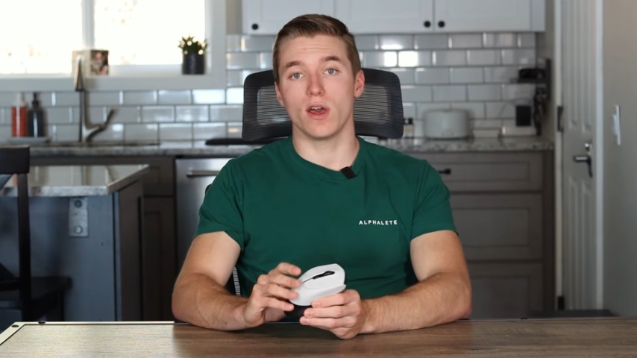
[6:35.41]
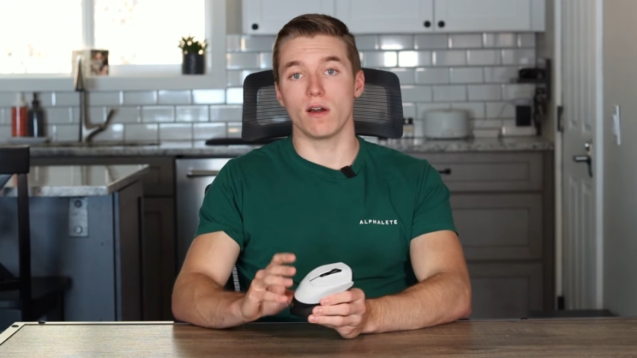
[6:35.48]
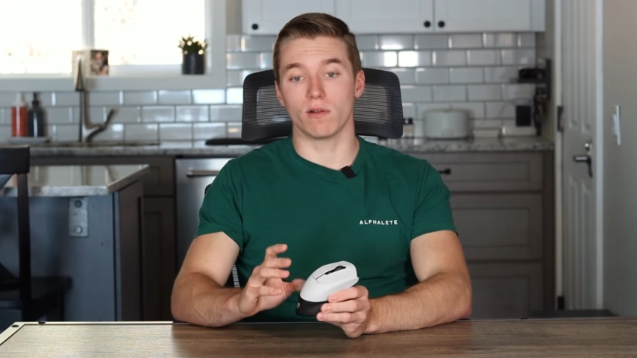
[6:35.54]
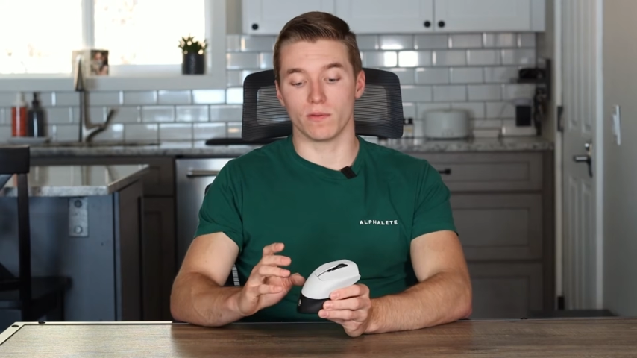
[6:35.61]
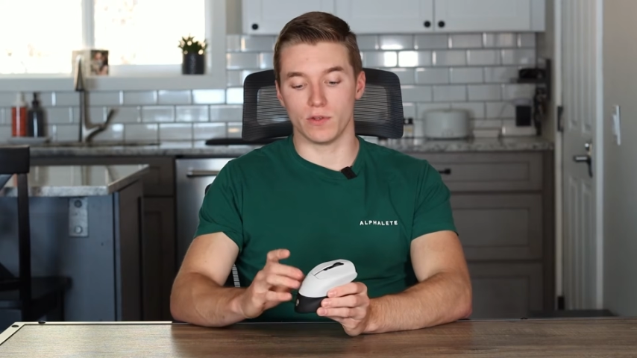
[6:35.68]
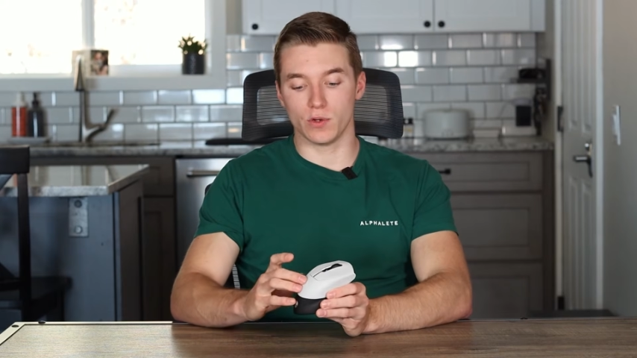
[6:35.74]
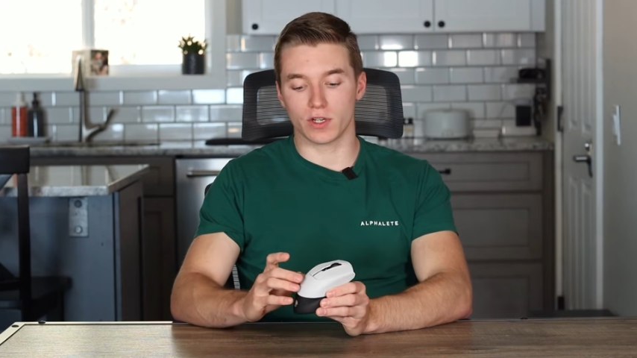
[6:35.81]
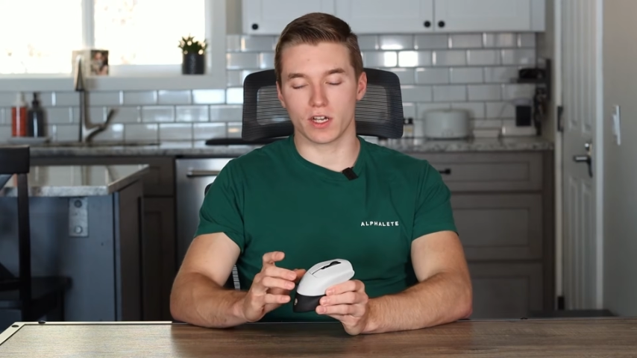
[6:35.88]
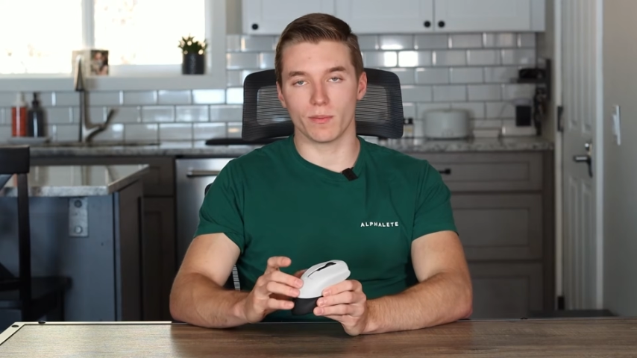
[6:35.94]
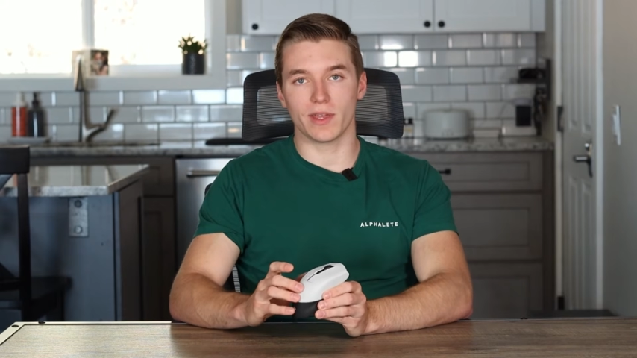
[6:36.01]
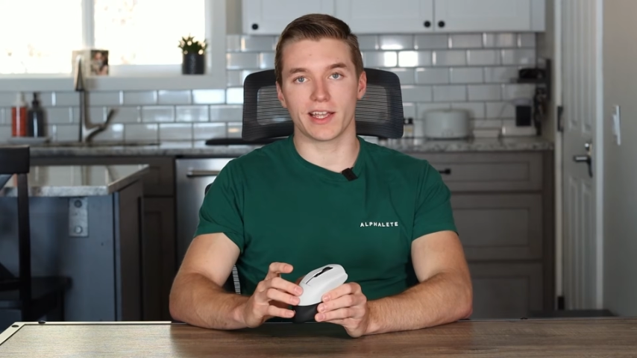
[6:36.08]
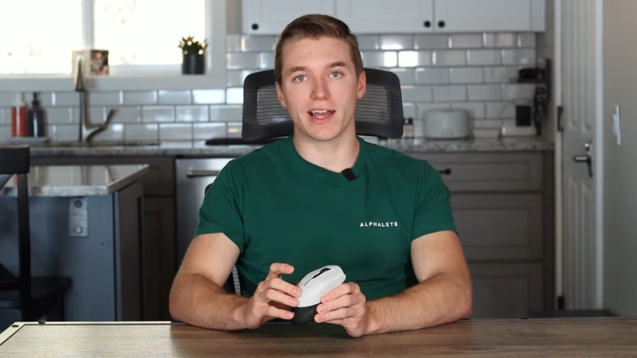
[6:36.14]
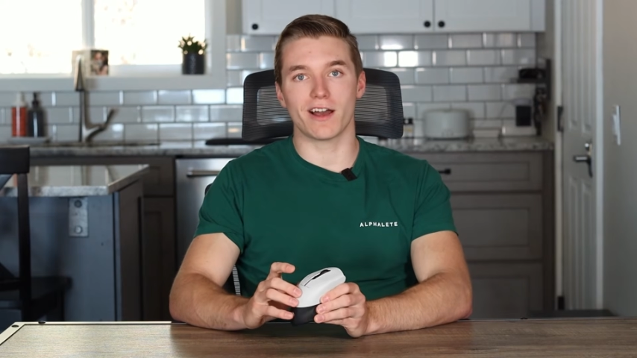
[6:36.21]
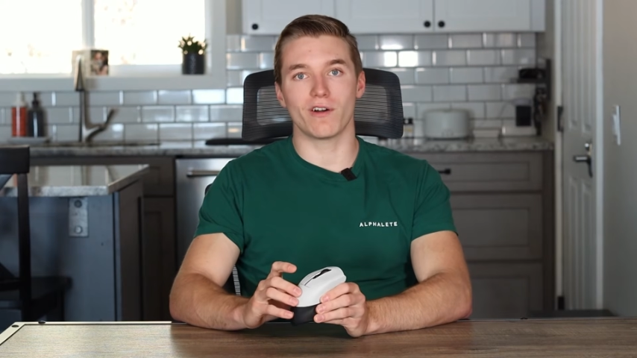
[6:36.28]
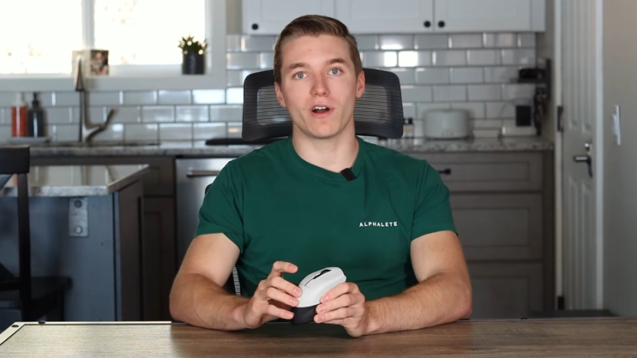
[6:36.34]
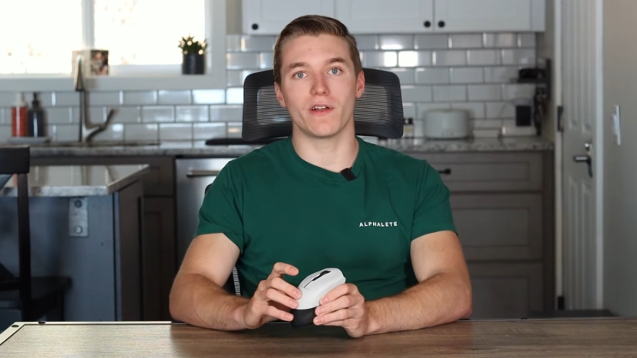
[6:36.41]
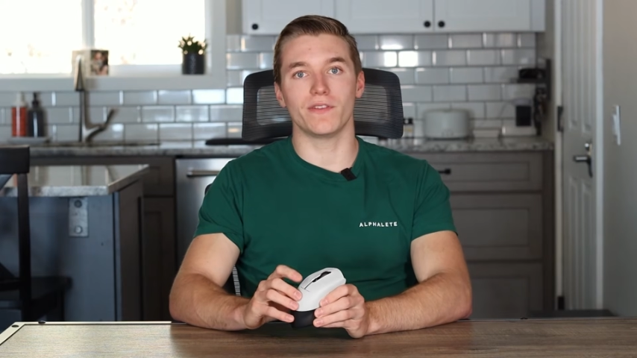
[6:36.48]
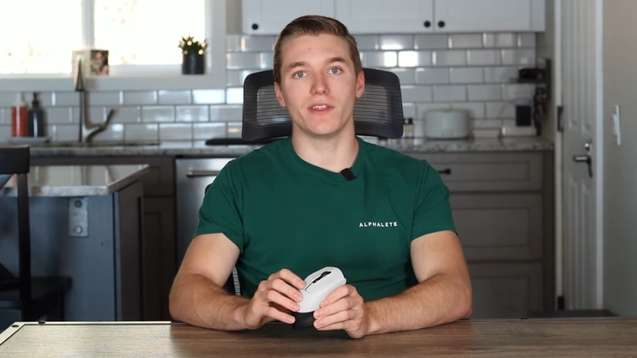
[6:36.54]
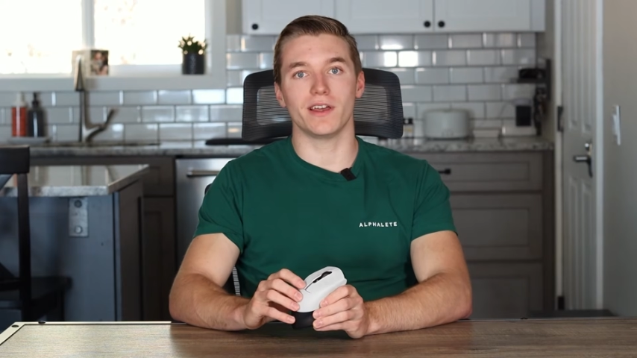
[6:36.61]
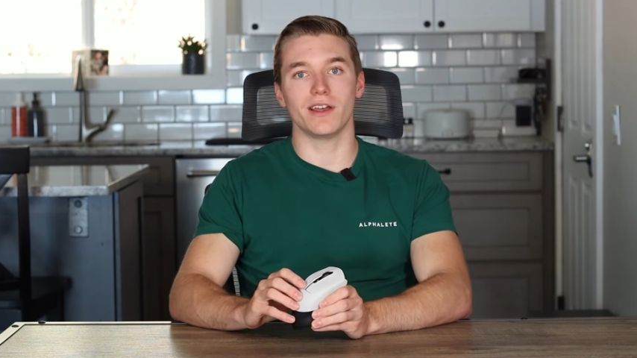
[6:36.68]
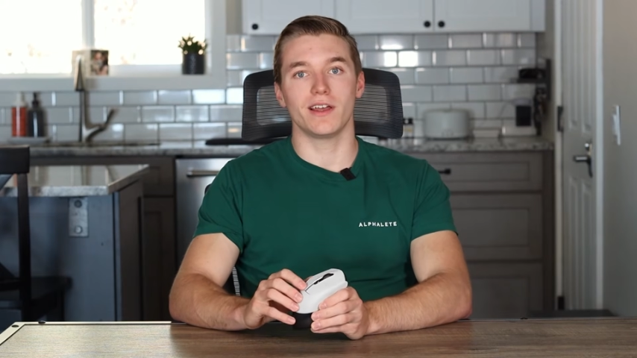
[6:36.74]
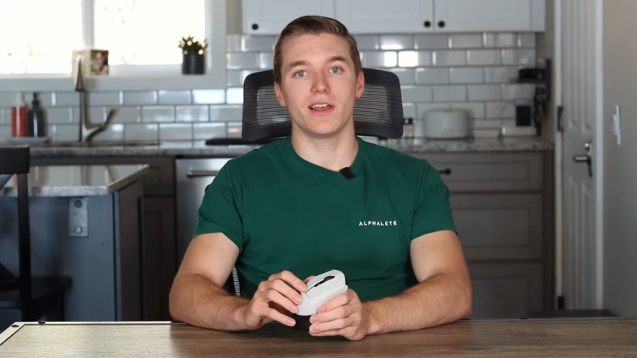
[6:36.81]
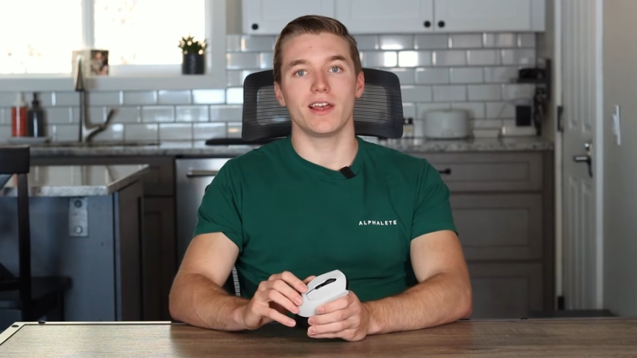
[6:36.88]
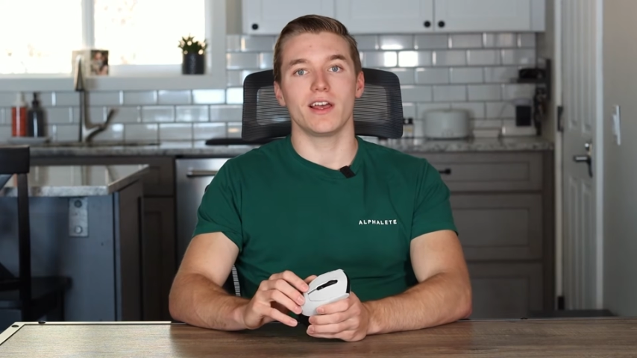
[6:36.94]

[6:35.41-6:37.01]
a review coming out on the